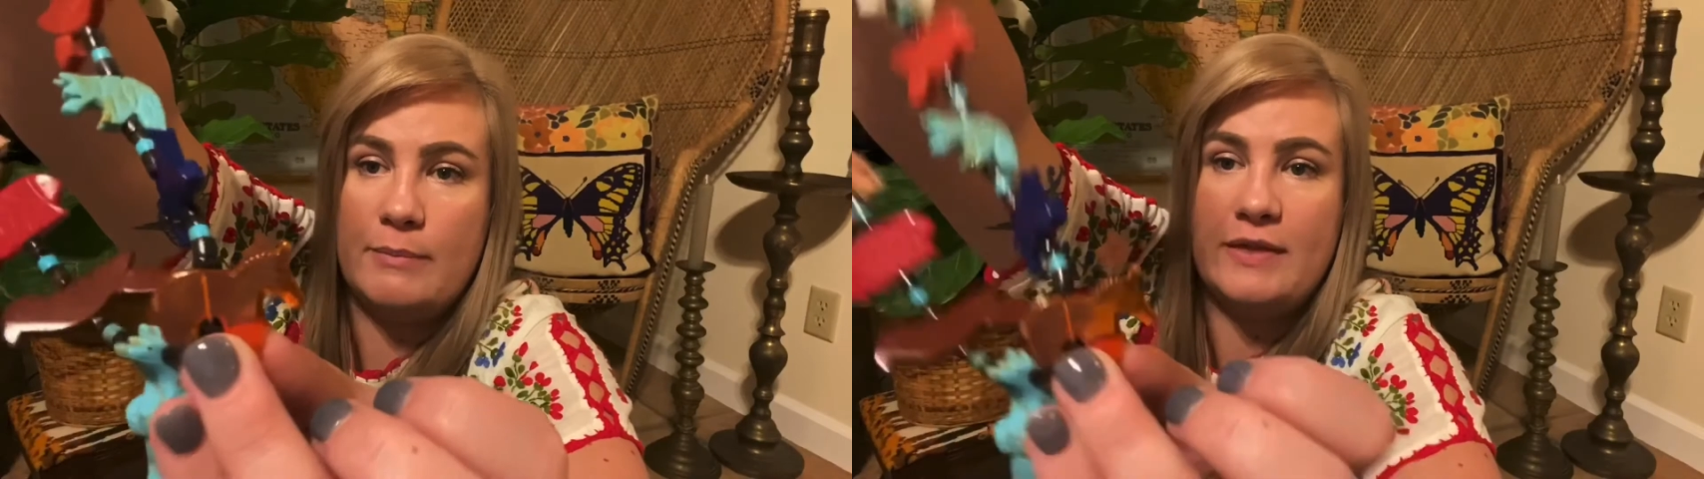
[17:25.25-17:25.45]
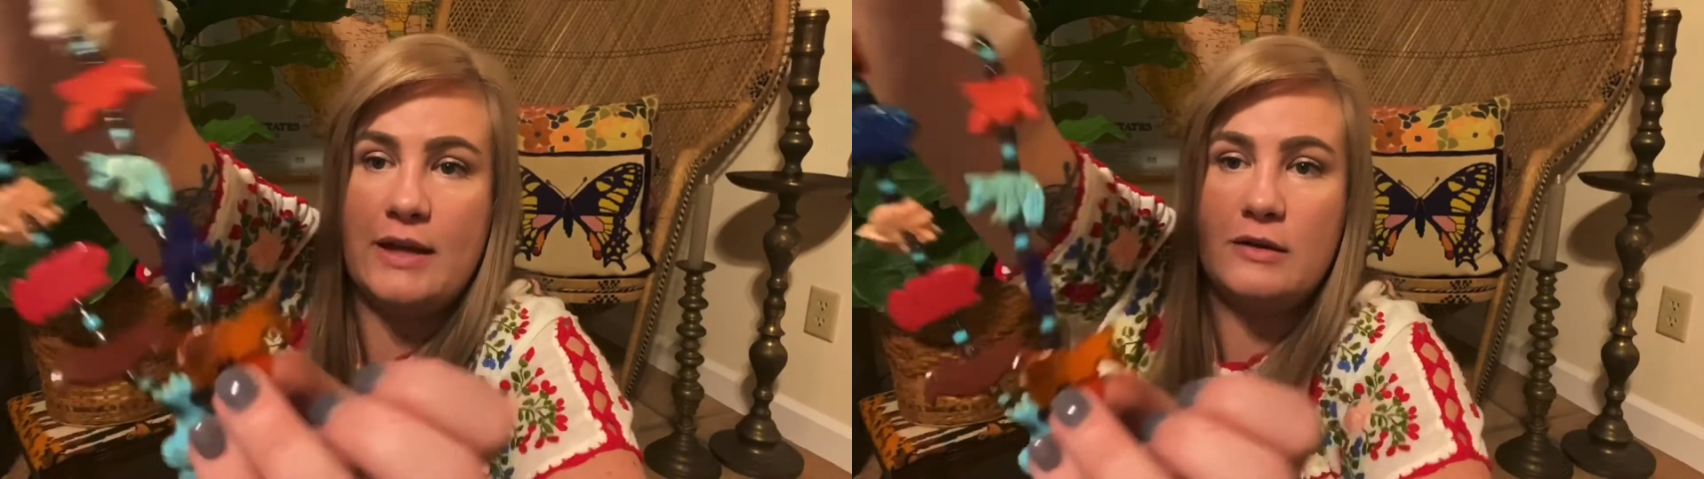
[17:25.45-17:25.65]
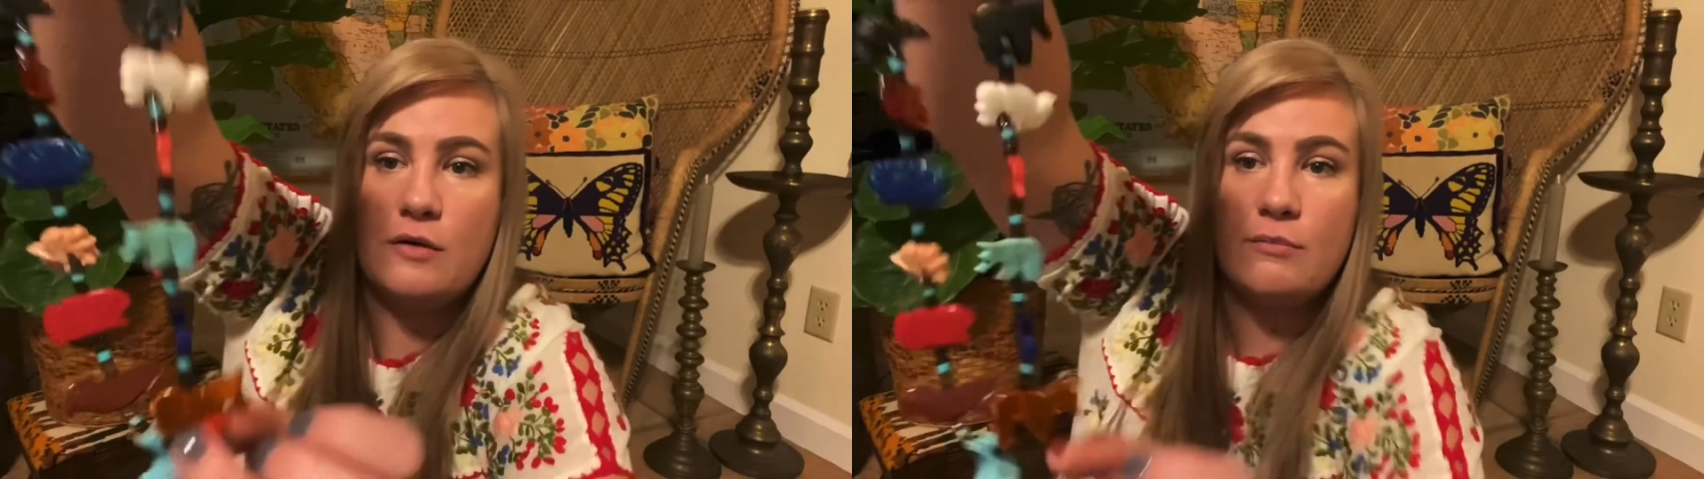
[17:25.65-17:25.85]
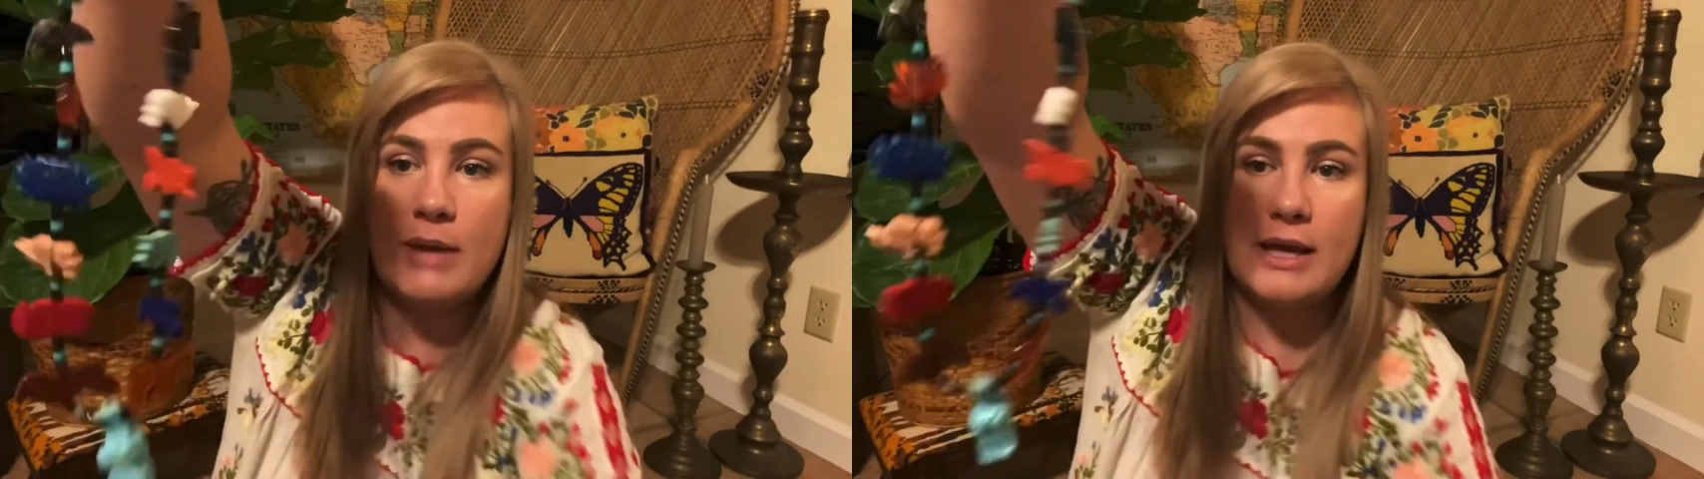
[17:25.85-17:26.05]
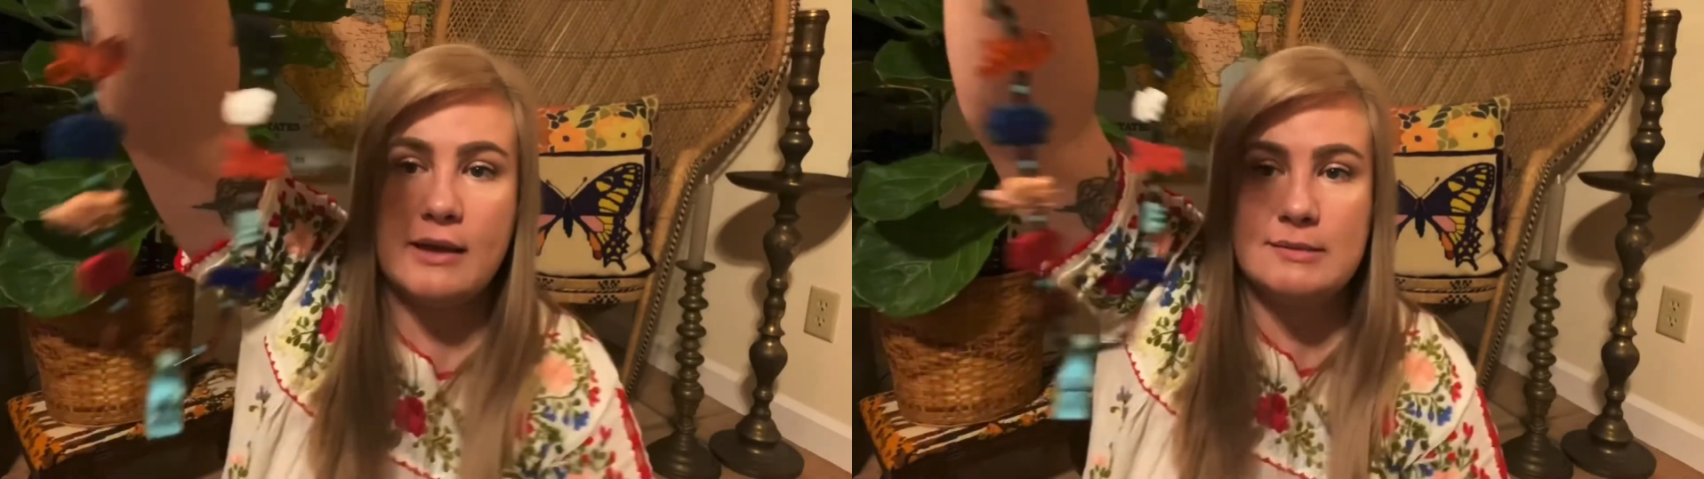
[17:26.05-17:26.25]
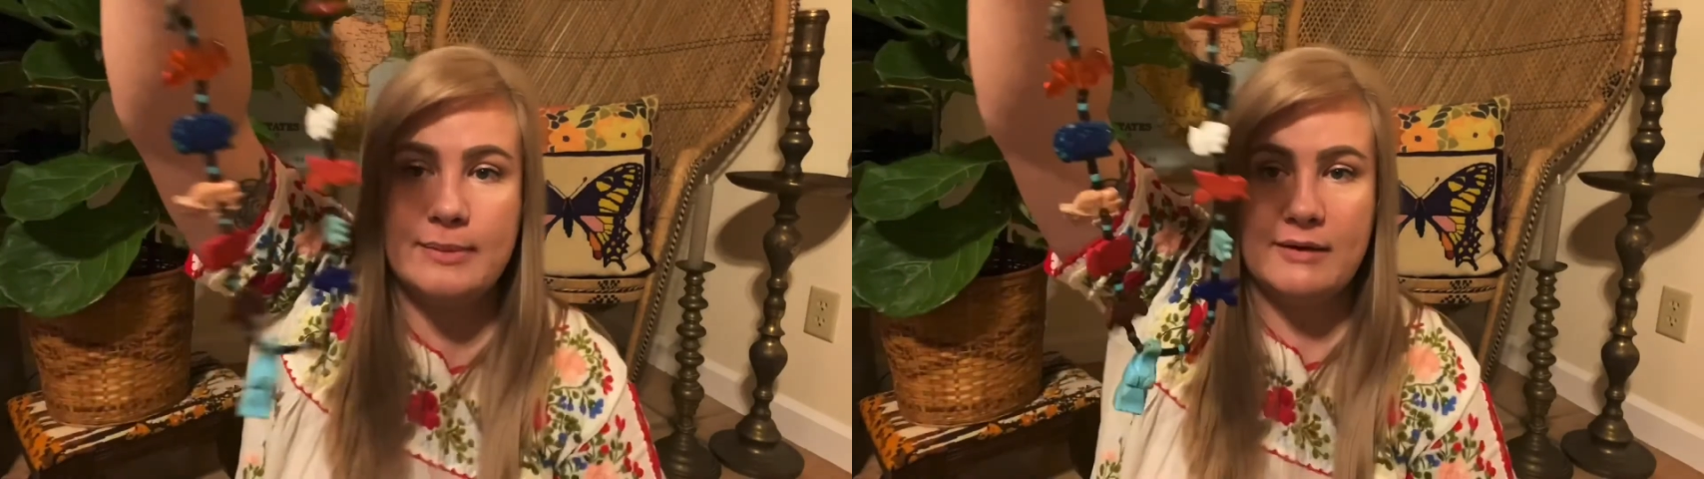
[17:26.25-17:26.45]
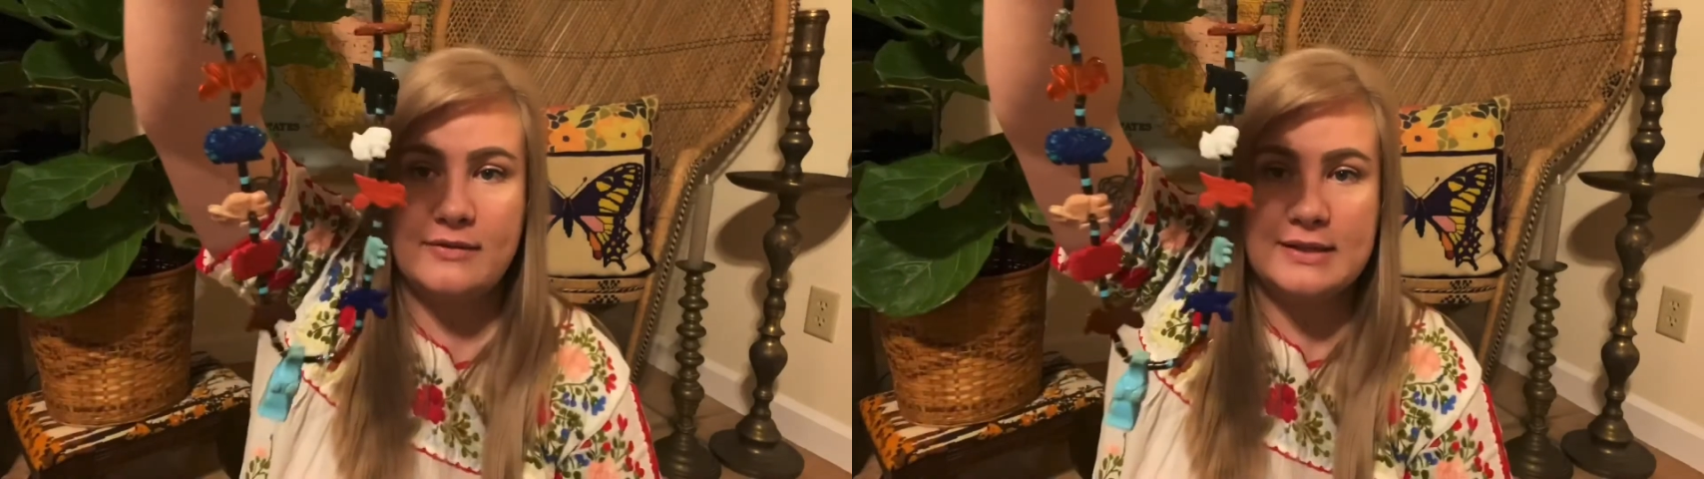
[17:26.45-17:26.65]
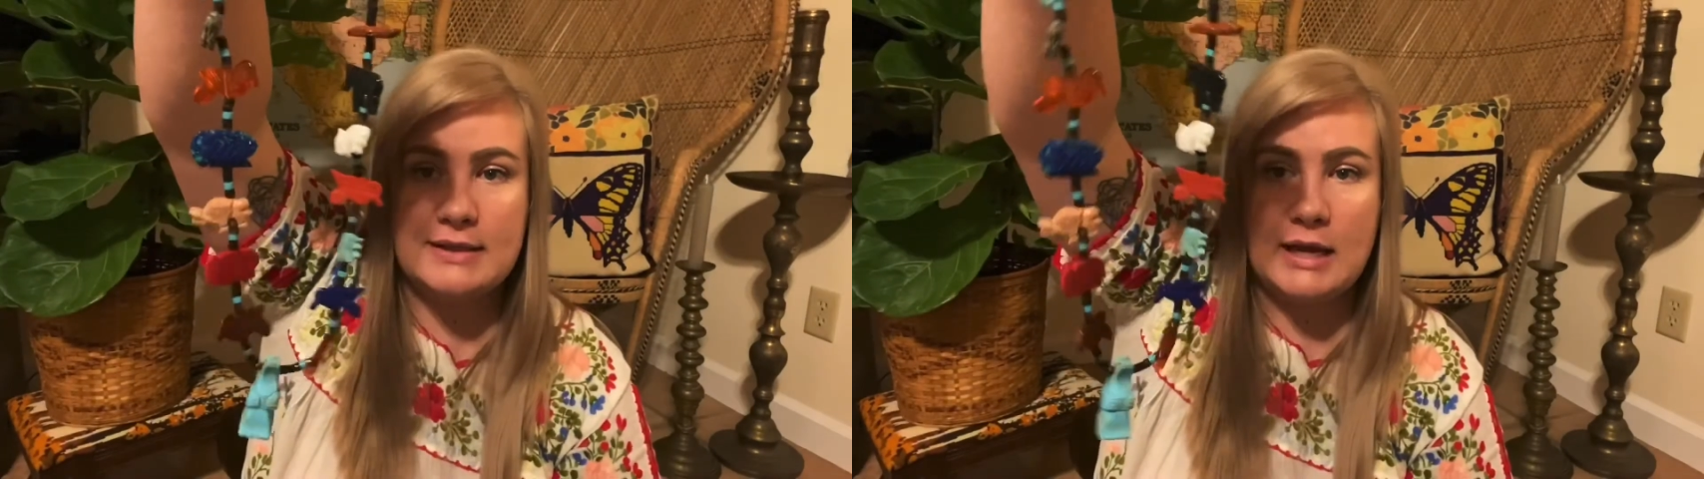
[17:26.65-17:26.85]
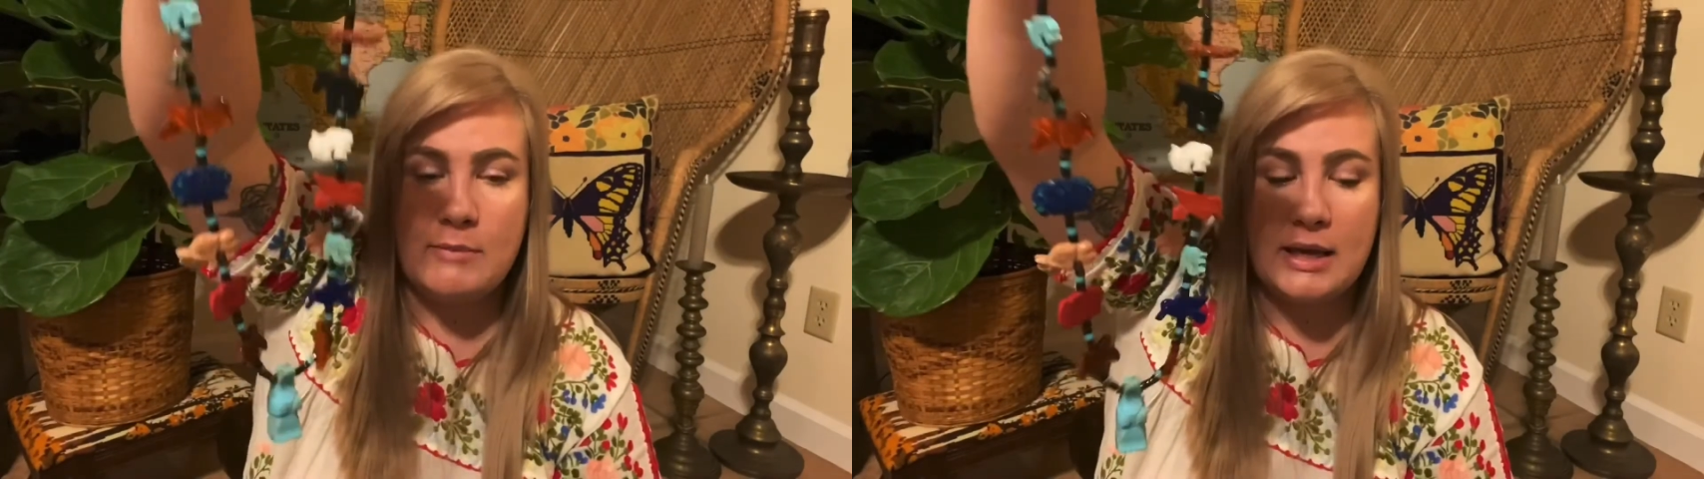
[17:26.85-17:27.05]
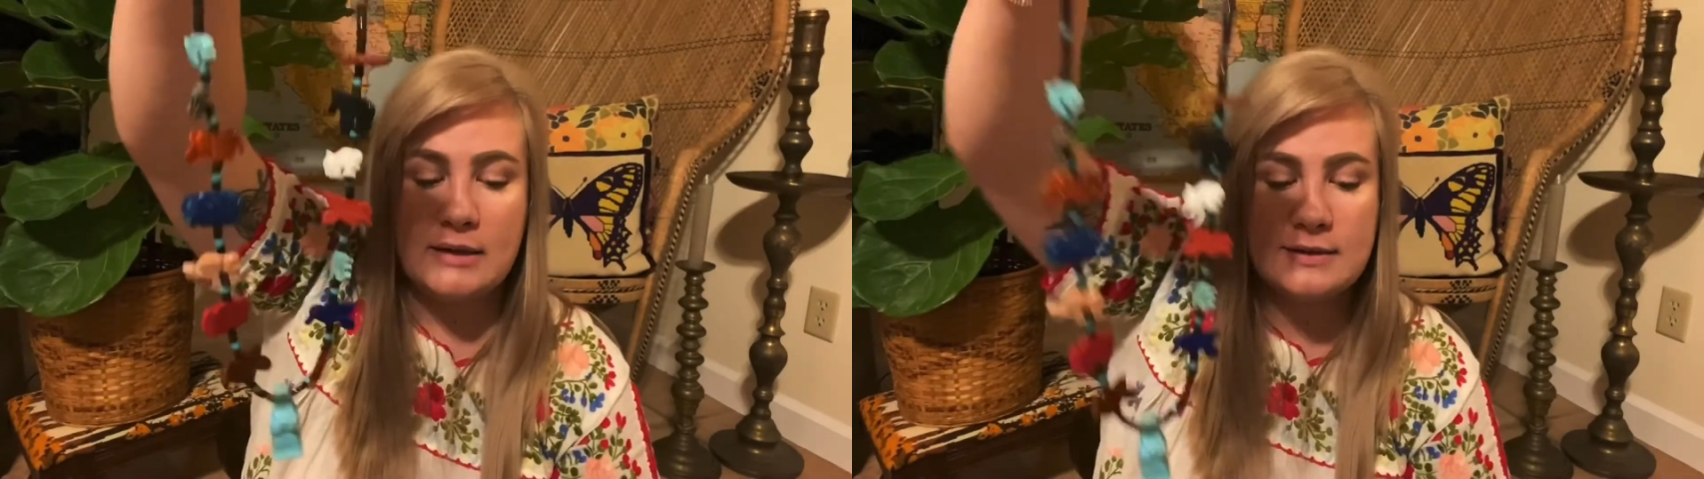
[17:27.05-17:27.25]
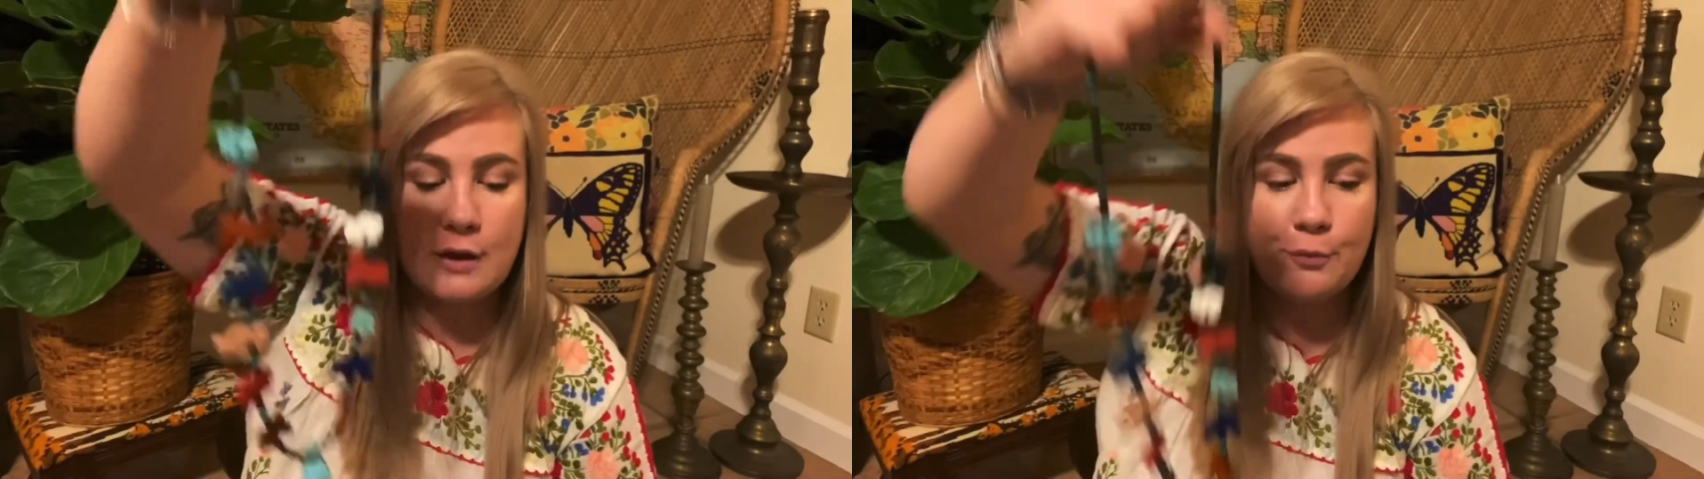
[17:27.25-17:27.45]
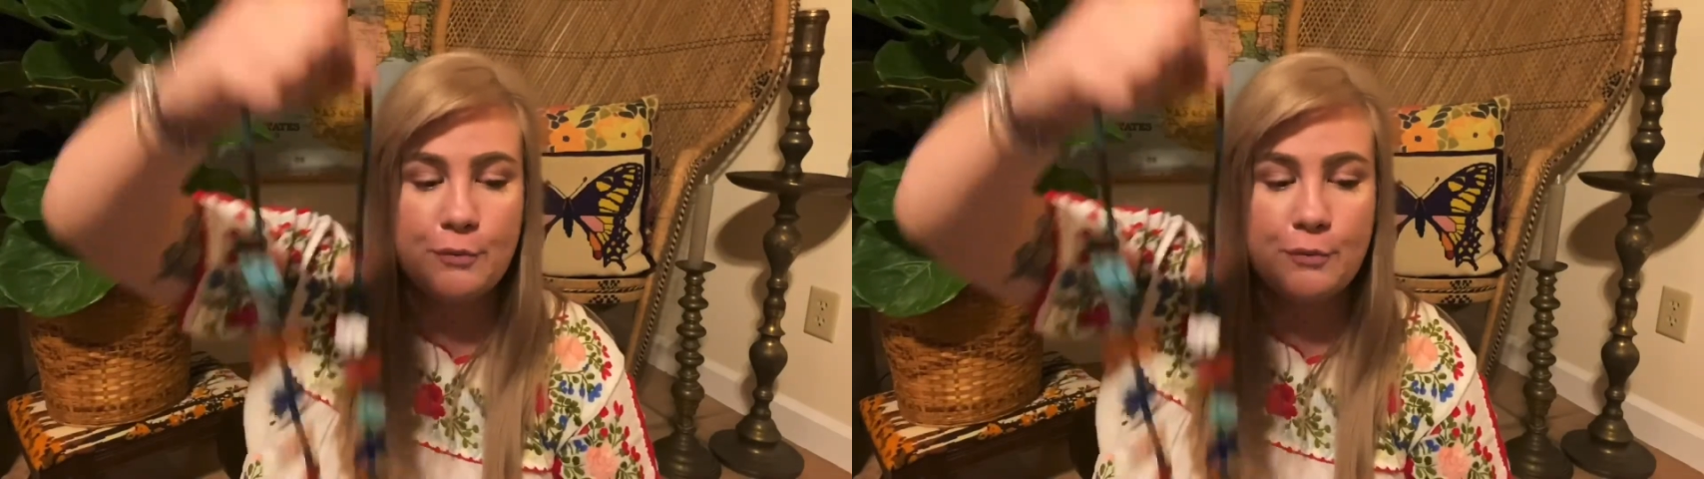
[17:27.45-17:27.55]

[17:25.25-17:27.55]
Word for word: but they don't make as big of a statement. So